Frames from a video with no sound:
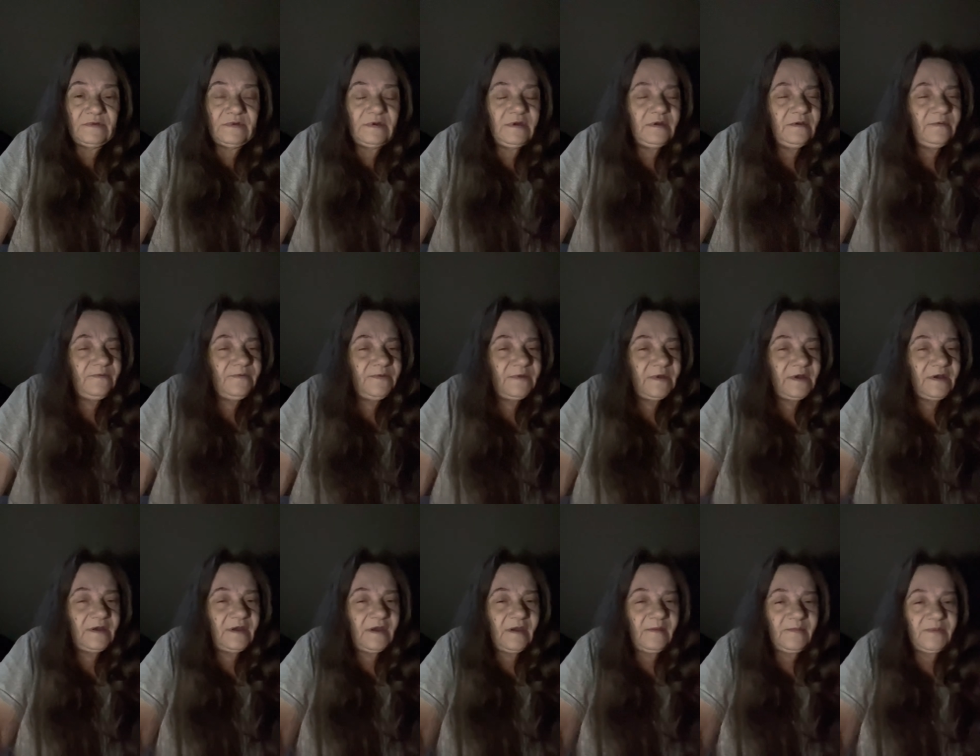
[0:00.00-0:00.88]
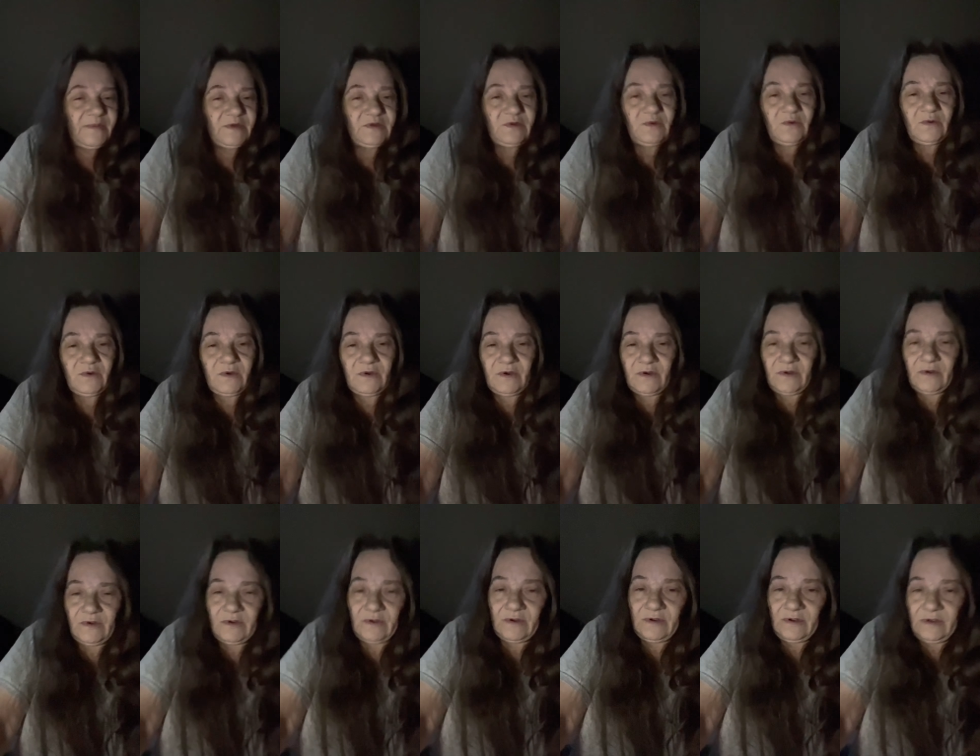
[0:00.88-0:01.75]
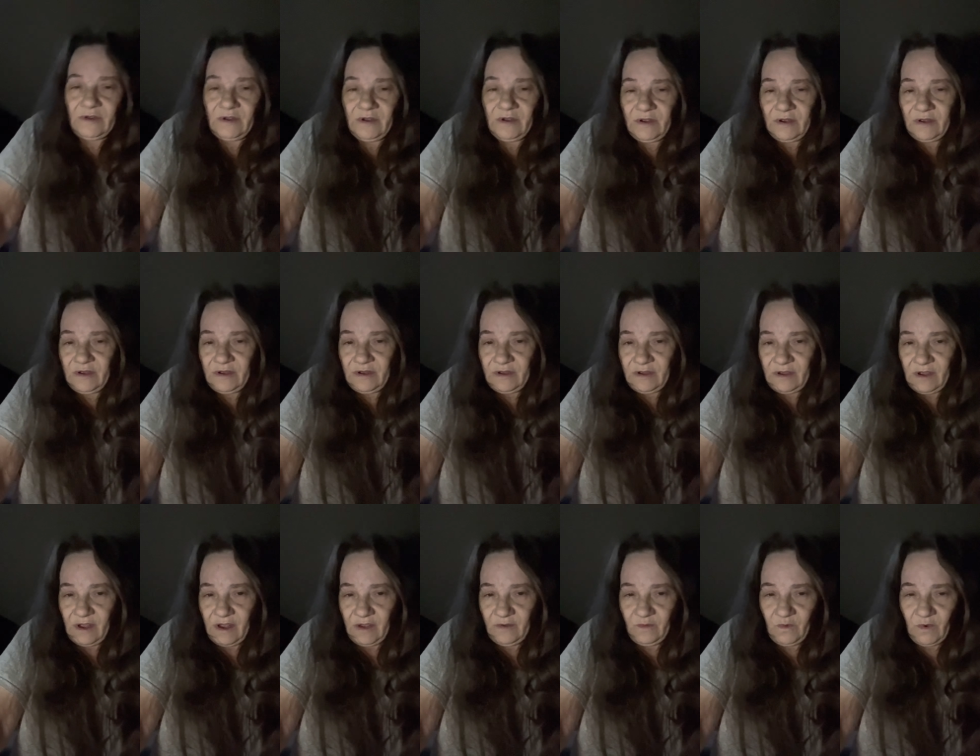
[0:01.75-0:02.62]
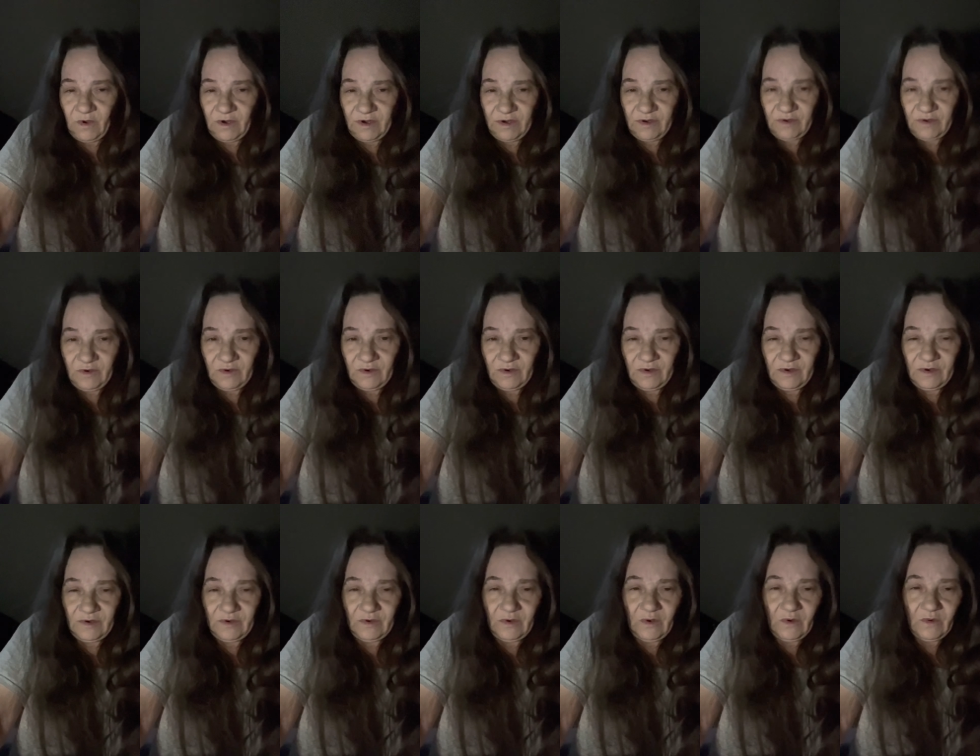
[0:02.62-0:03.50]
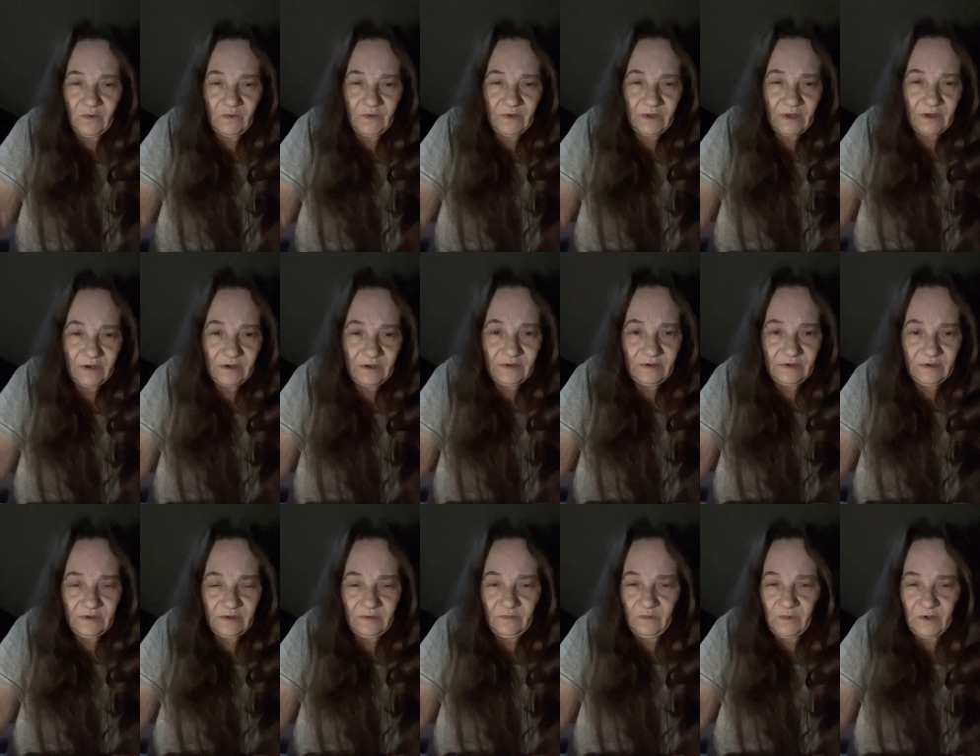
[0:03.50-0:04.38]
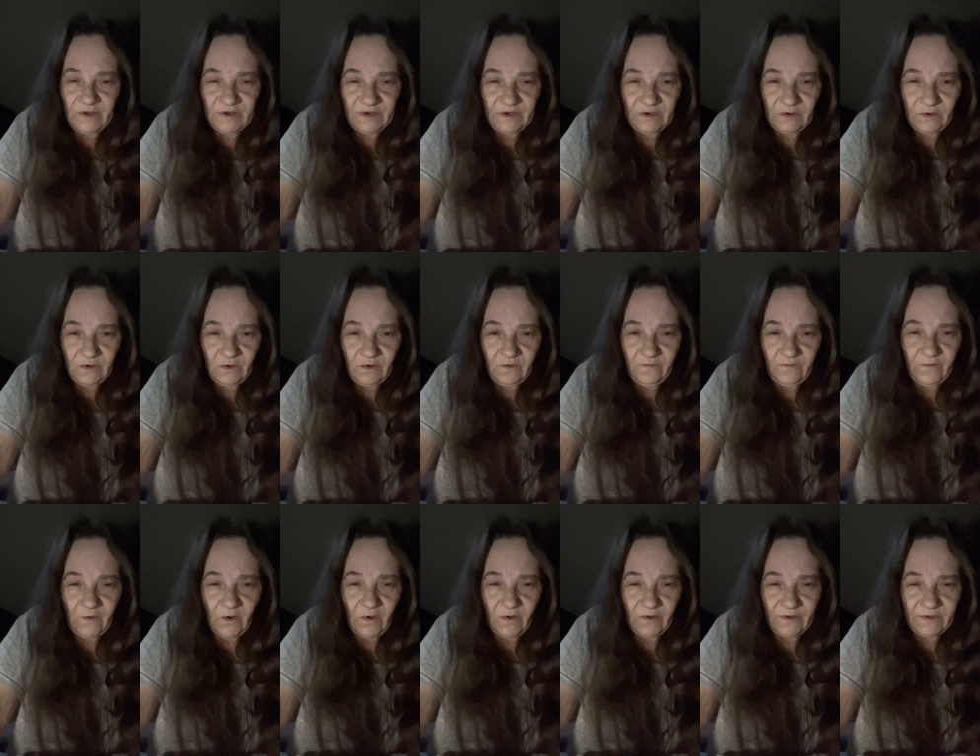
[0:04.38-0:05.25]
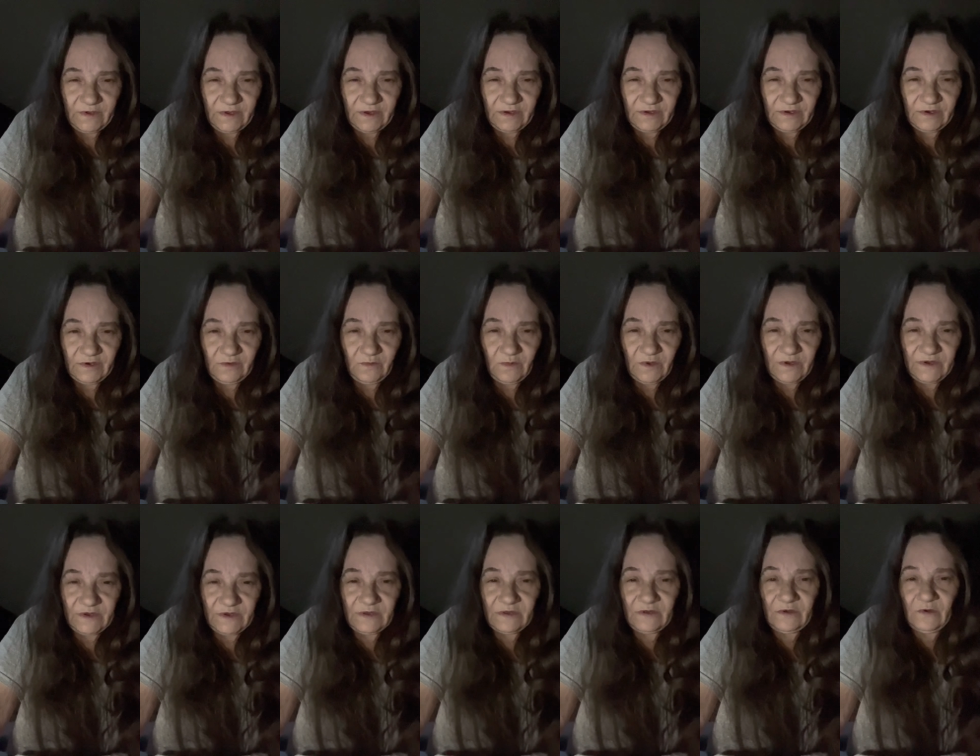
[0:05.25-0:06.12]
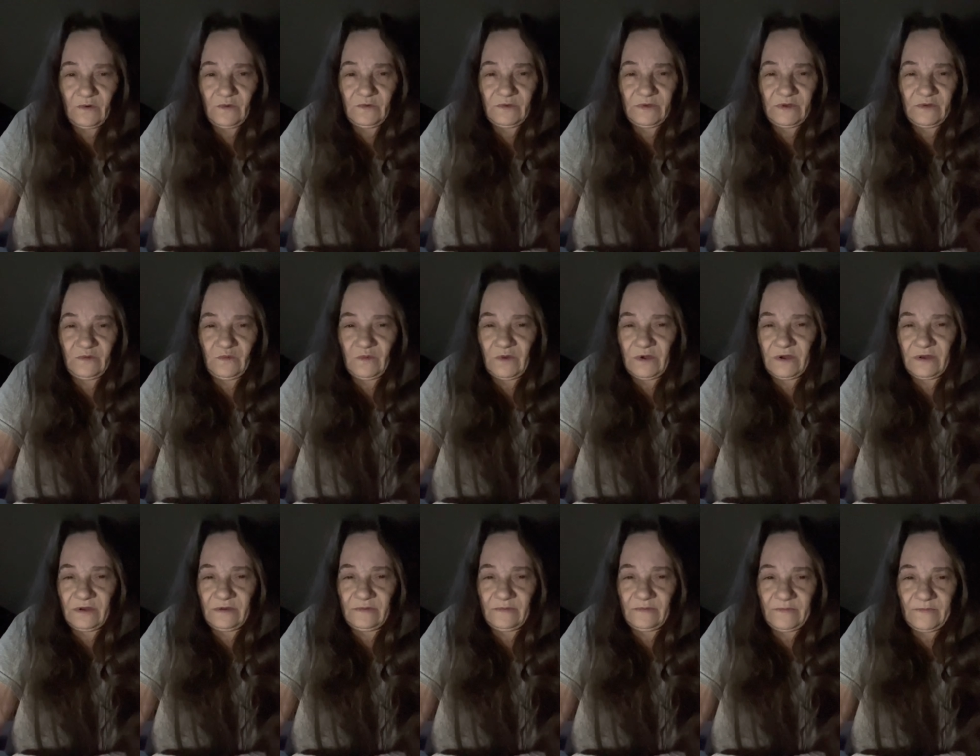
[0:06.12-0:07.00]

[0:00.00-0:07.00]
if they happened to her, I wanted her to know that it wasn't her fault and she wasn't the only one.